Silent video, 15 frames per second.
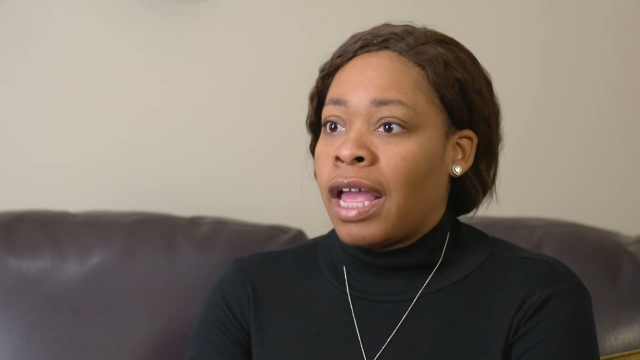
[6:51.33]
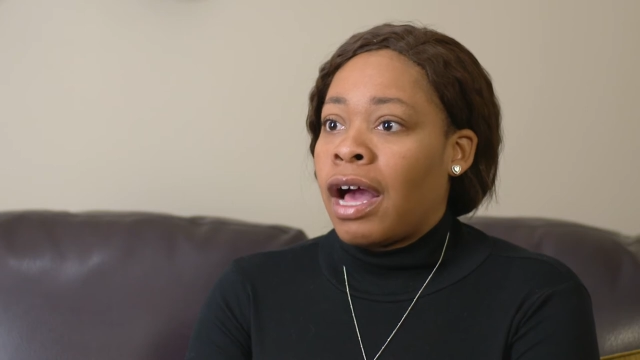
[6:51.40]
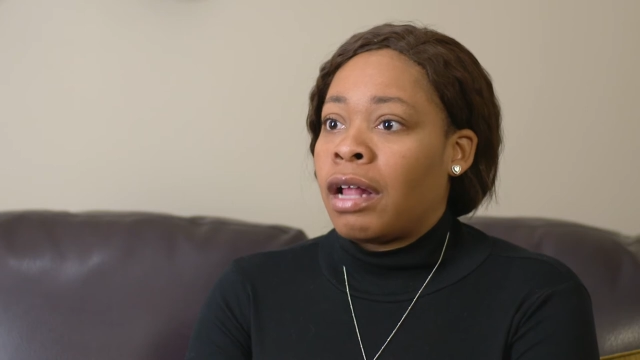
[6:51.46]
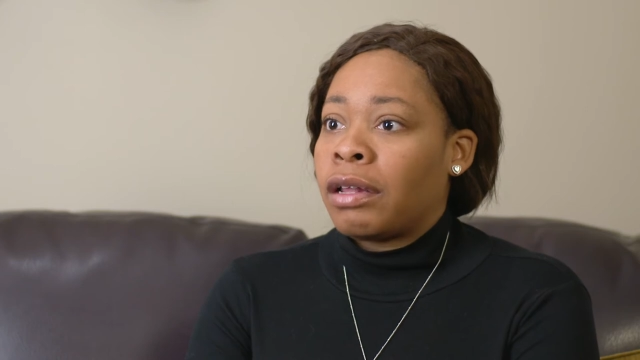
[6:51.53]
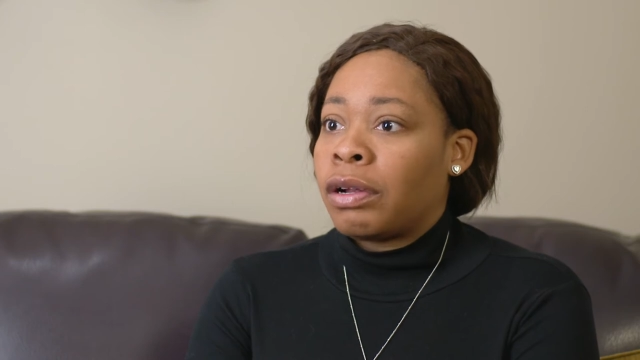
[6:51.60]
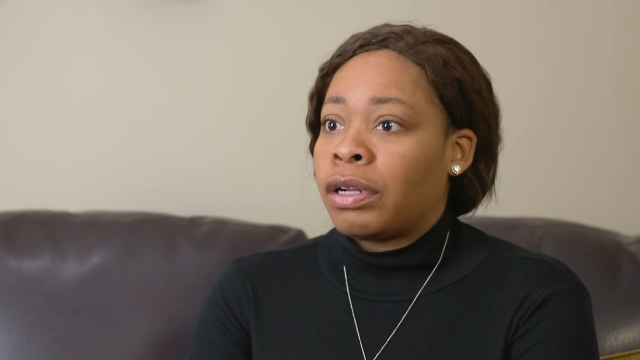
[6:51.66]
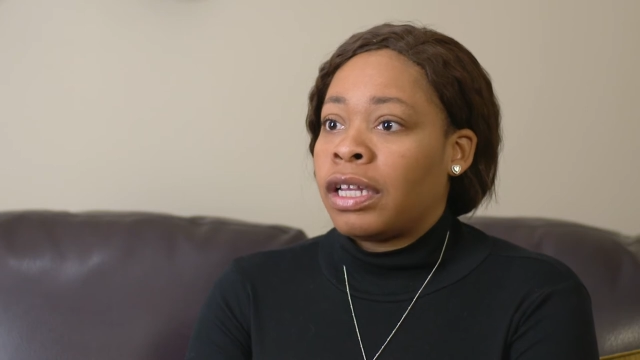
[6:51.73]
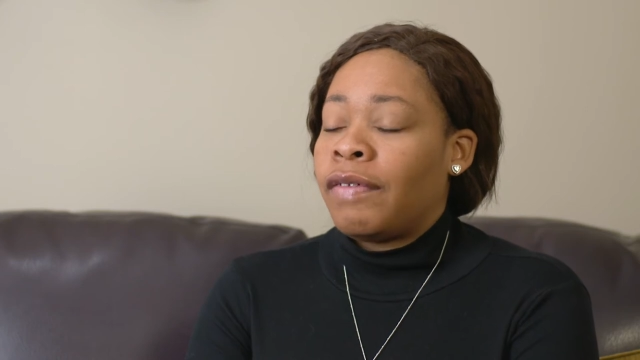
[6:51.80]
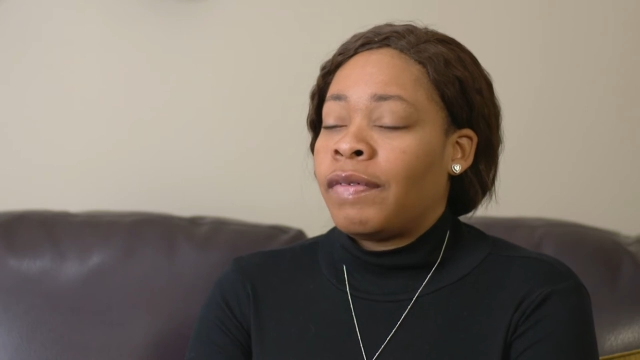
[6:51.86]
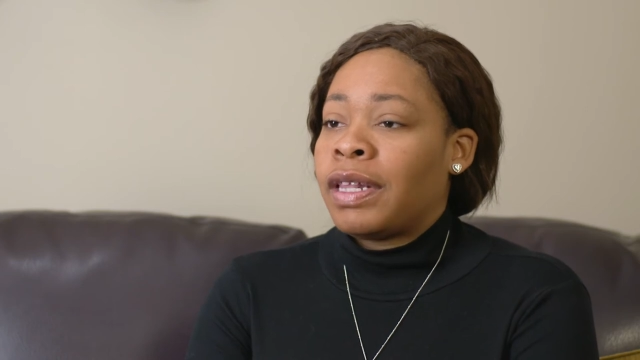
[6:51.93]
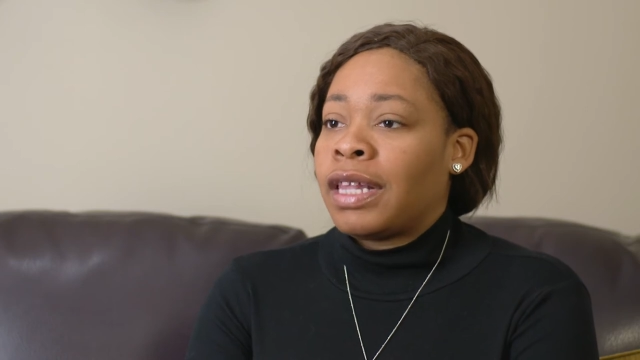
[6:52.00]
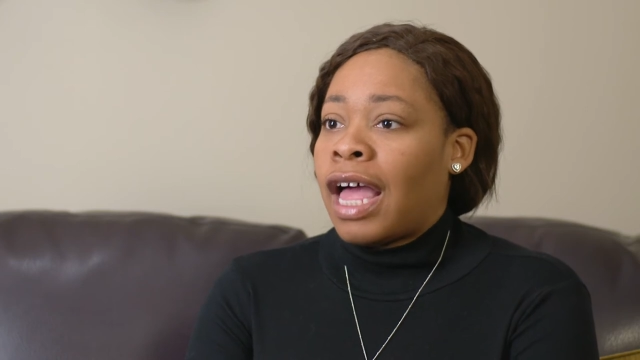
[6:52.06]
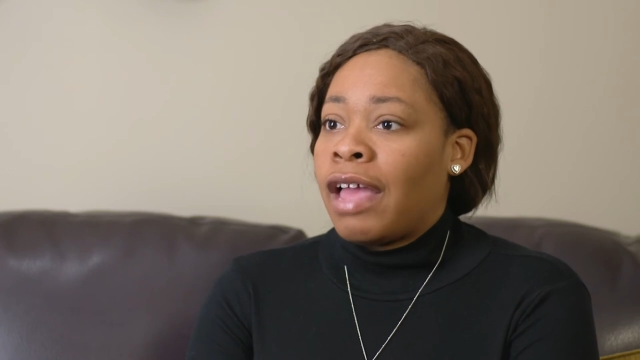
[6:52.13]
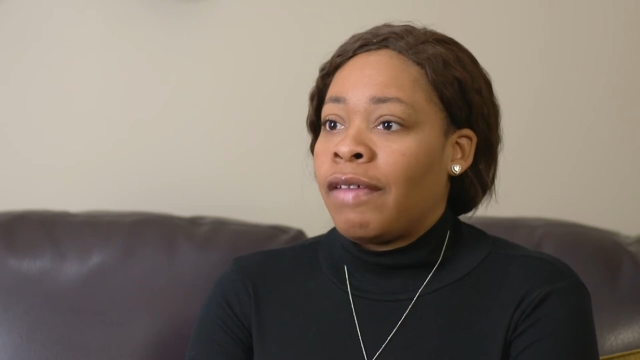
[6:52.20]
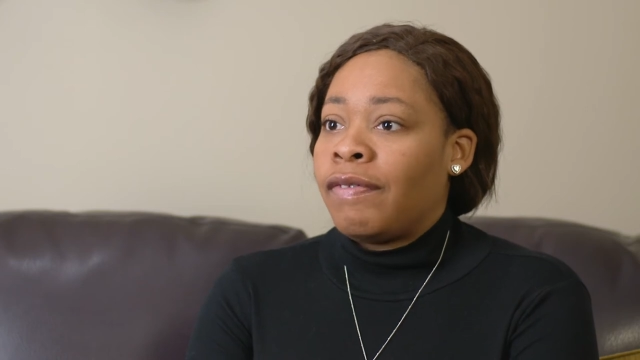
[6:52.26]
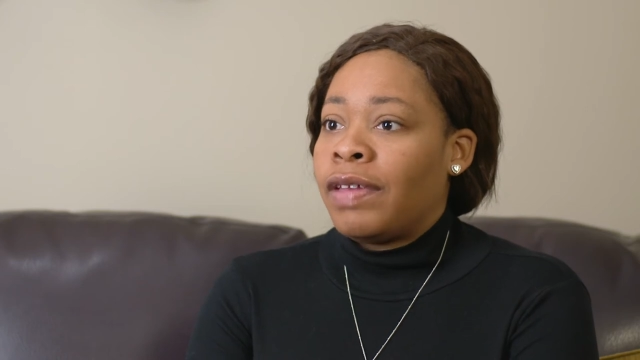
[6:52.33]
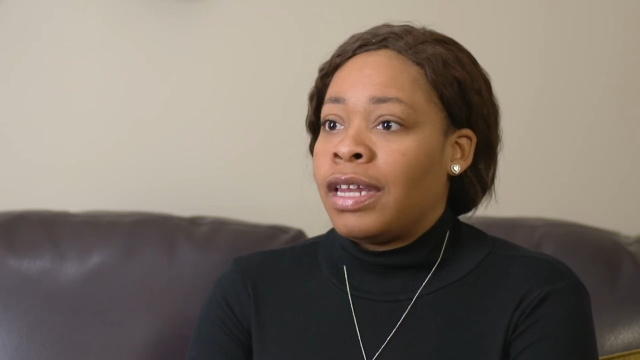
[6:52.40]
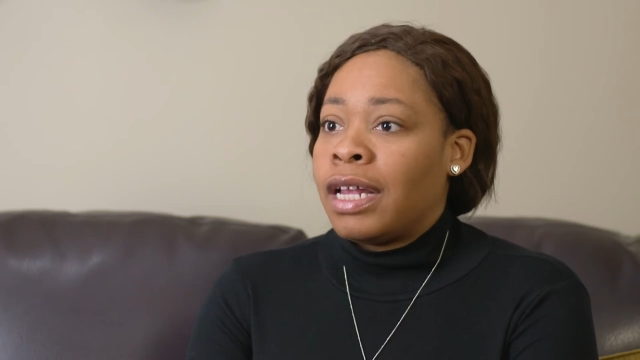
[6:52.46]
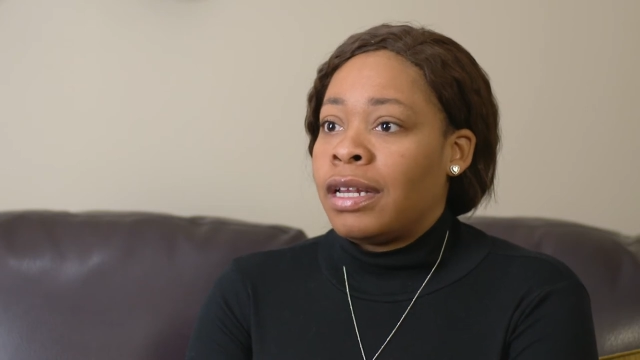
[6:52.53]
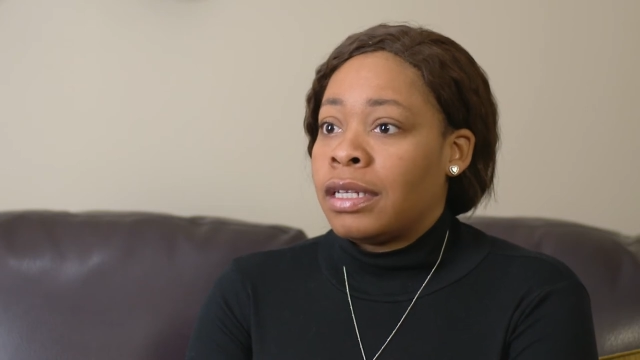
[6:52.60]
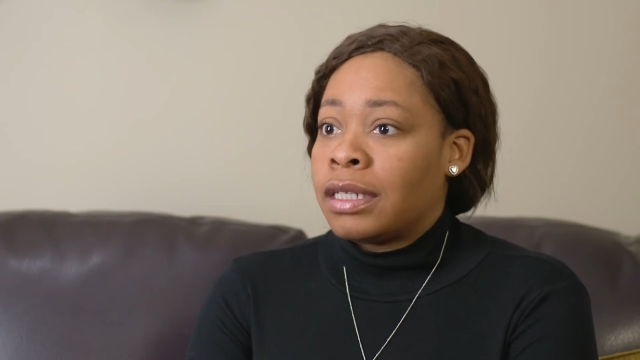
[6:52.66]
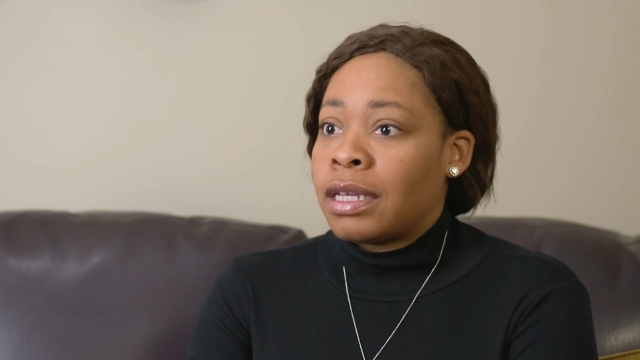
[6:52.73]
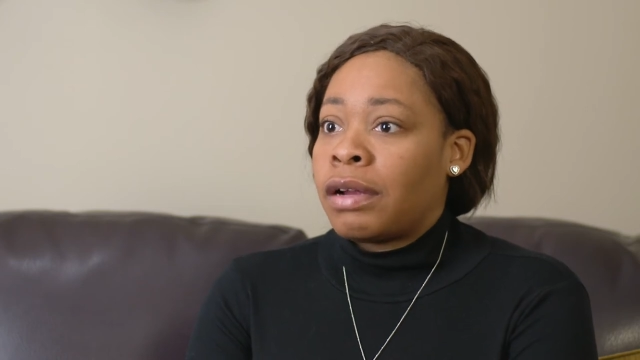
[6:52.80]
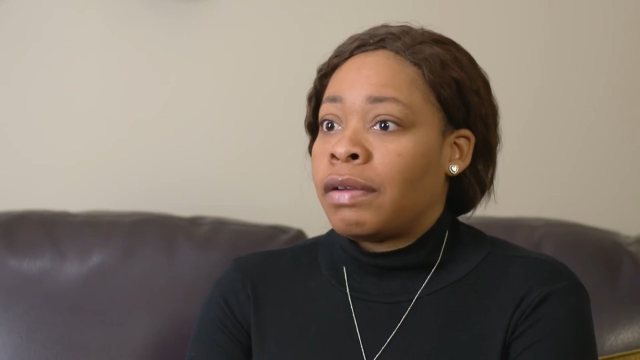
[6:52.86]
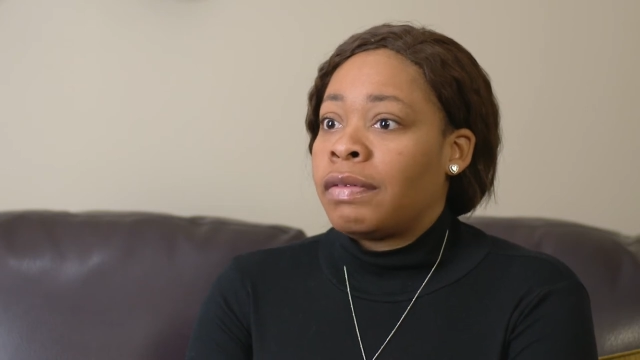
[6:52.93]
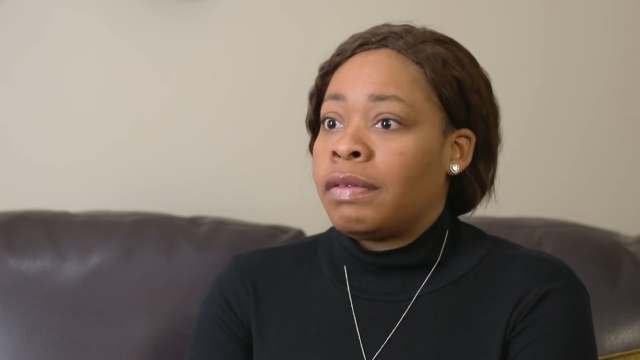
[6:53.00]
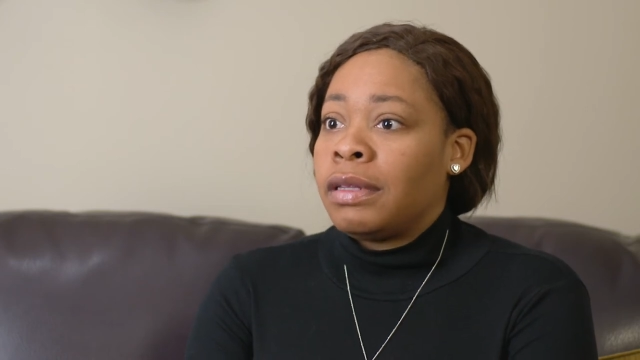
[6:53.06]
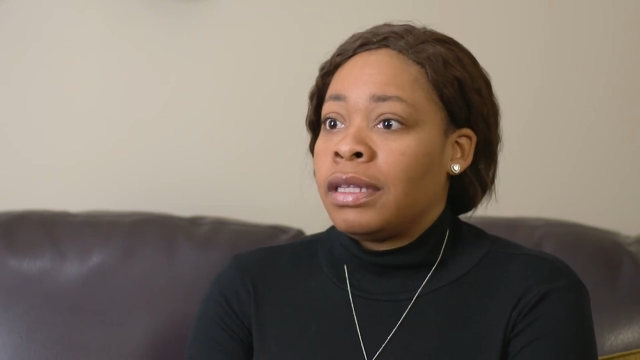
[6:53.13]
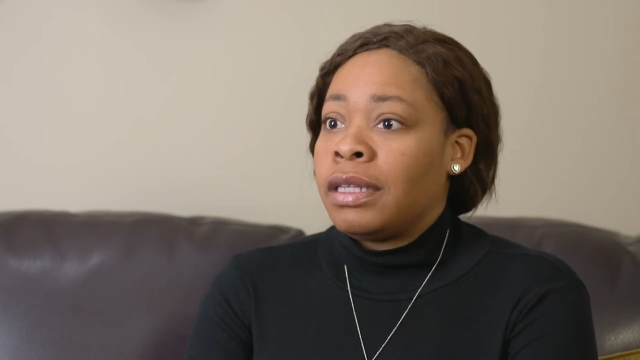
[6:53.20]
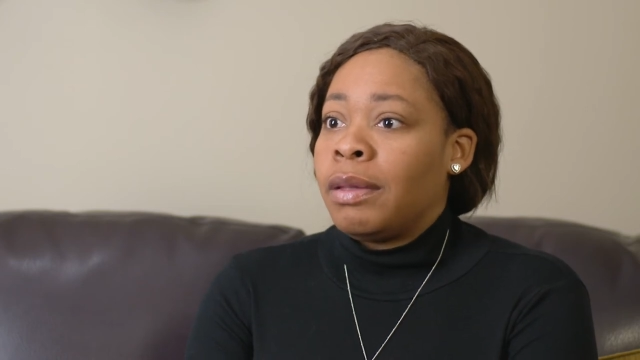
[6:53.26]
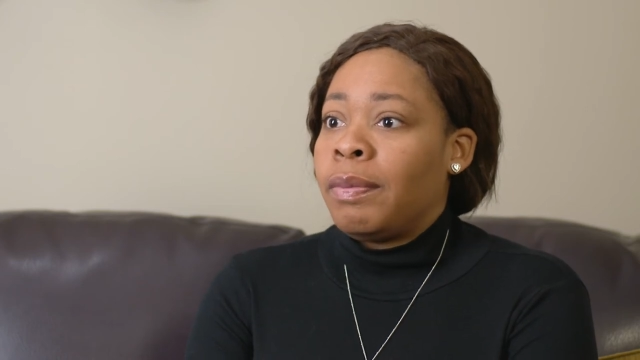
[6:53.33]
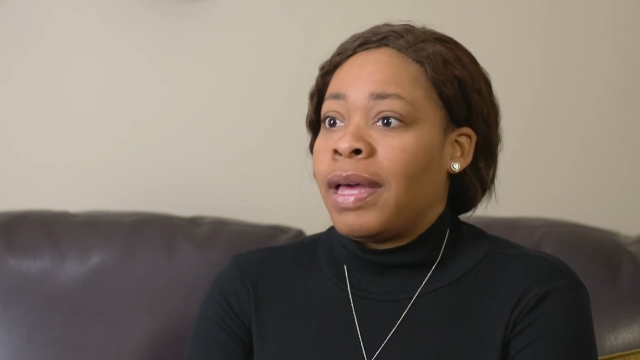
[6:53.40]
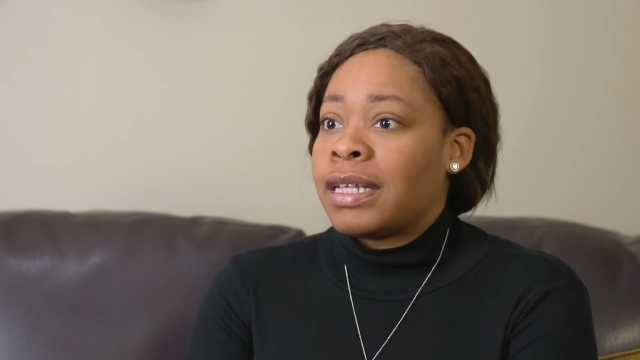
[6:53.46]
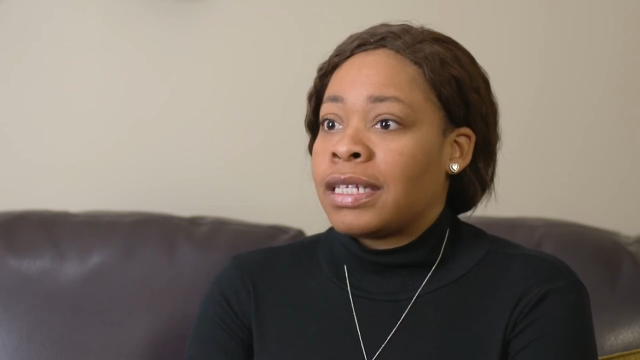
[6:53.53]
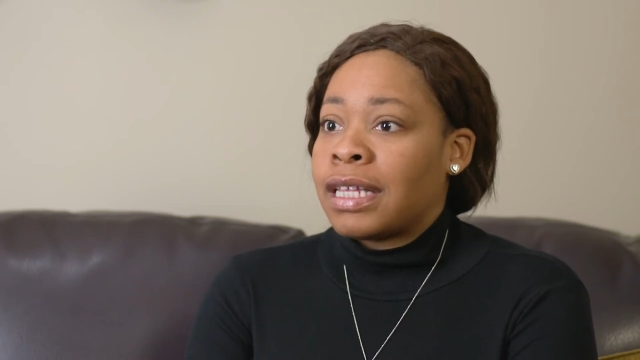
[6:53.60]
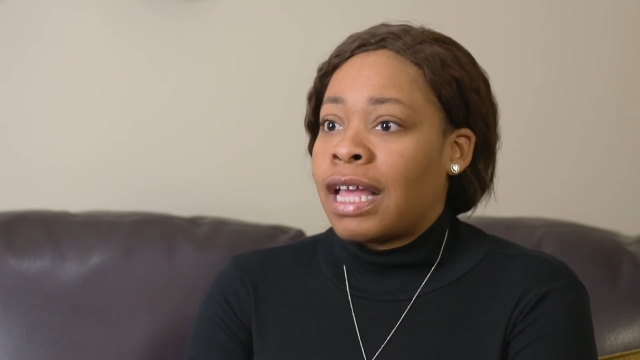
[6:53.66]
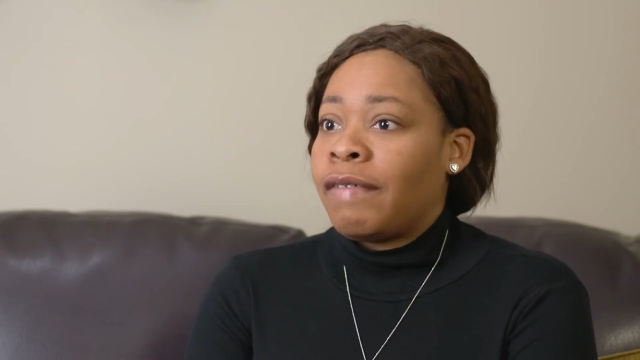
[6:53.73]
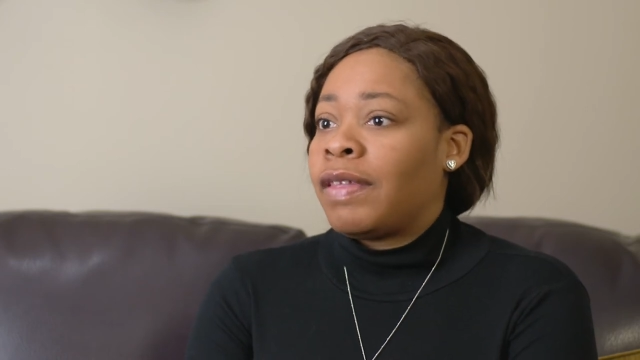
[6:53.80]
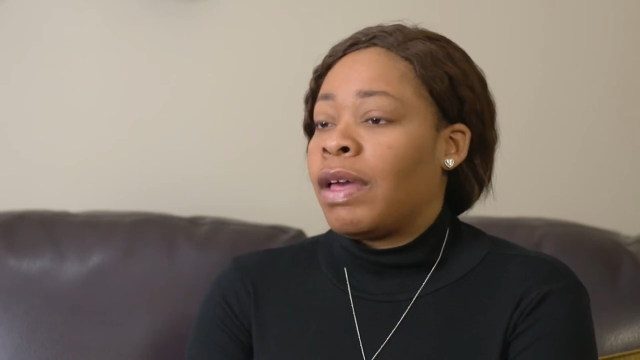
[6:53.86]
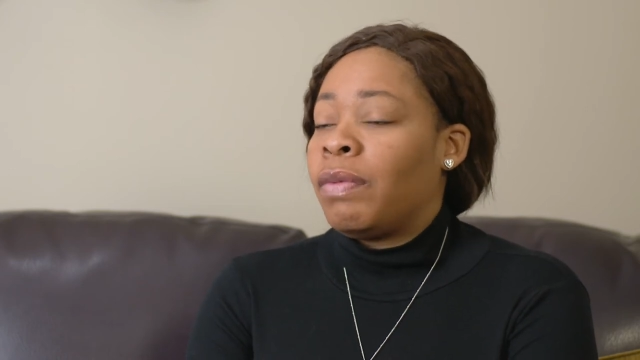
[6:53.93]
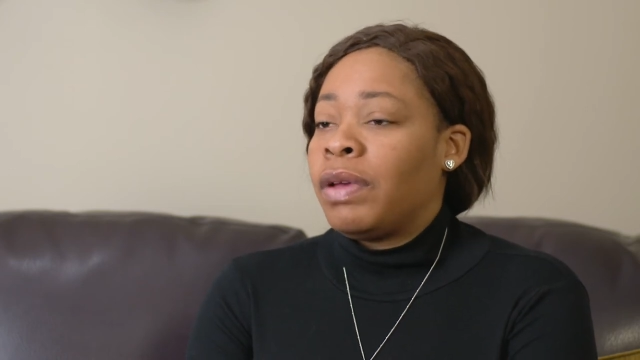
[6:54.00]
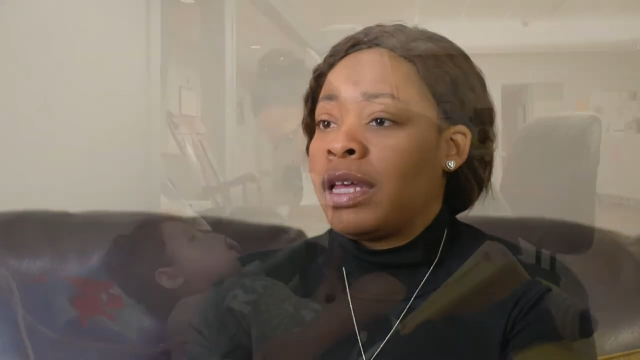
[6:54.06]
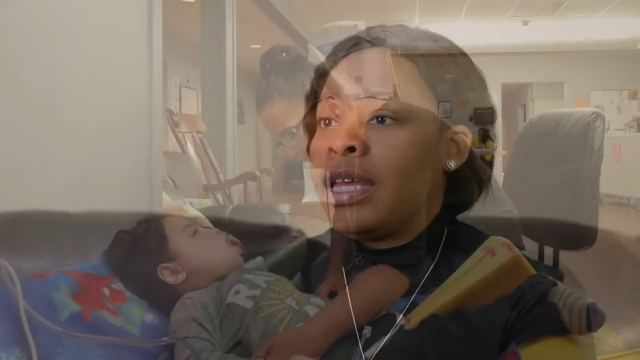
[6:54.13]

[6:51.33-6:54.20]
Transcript: all are living life and they deserve the best life that we can